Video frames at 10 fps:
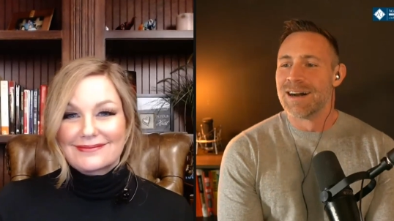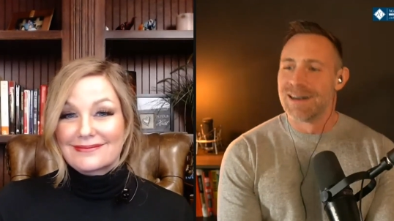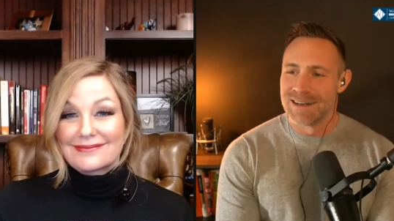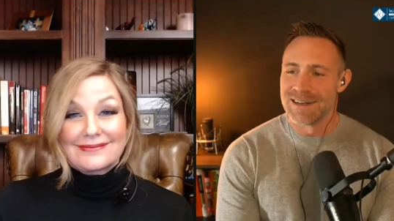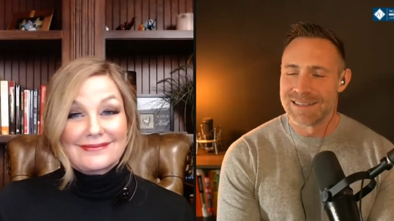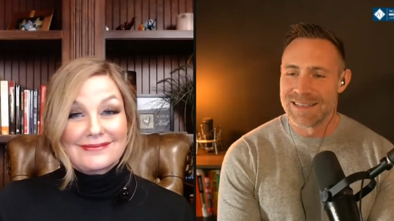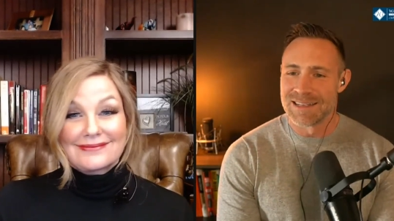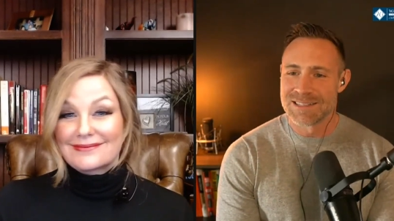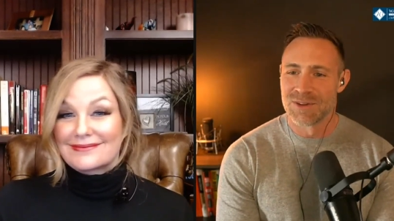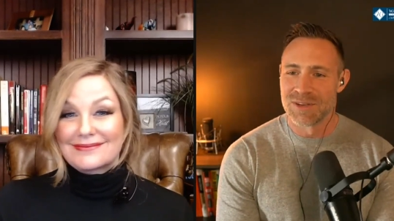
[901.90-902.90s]
Speaker 1: ah,
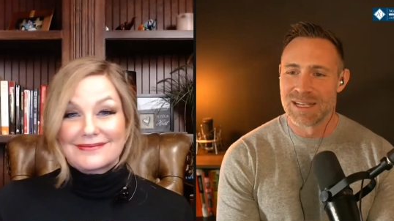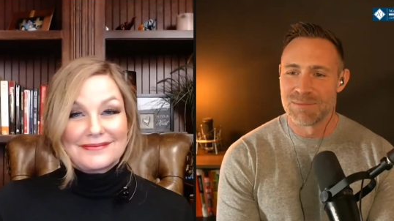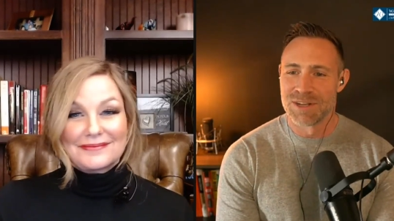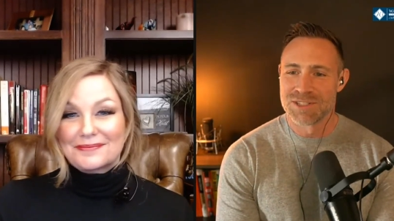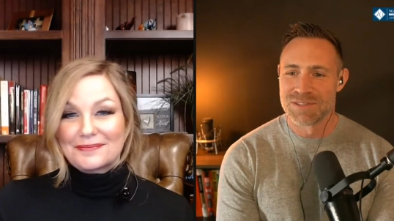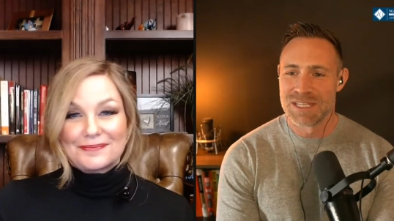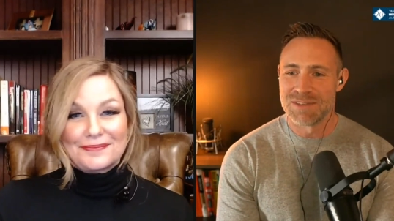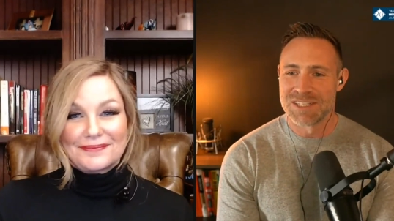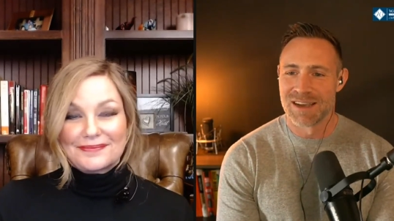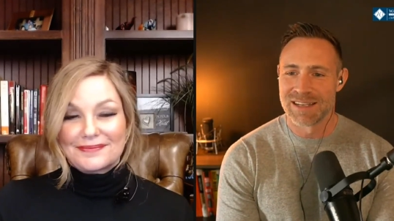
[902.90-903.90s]
yes, so you get a bunch of
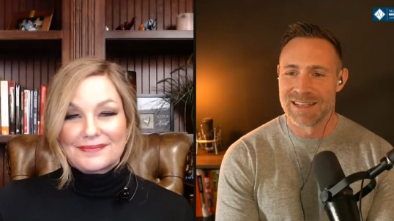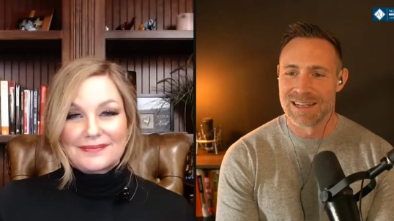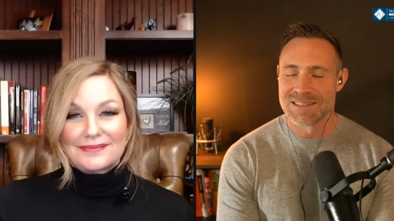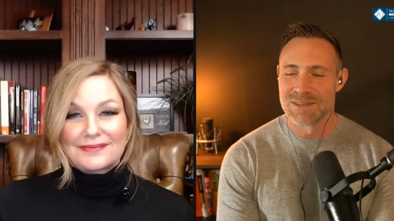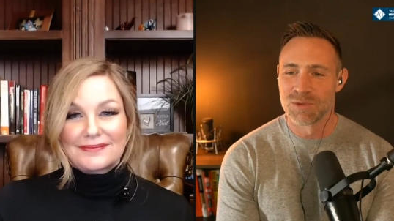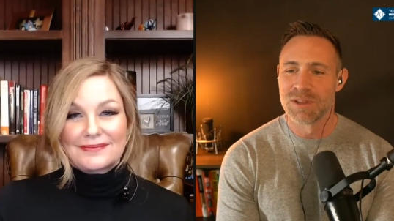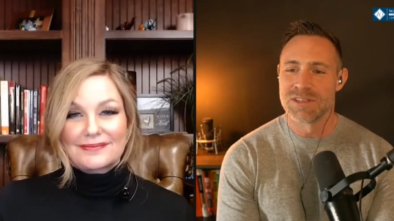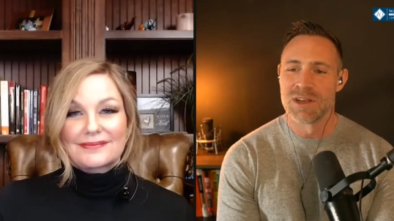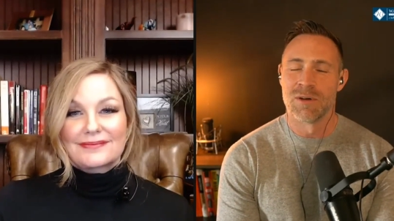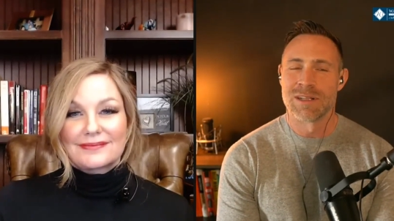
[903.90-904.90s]
TV talking heads that
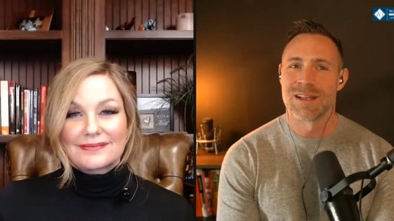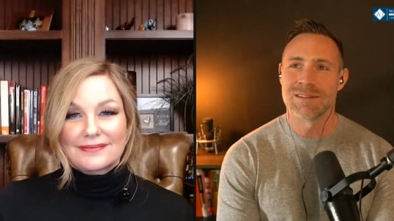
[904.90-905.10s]
really don't.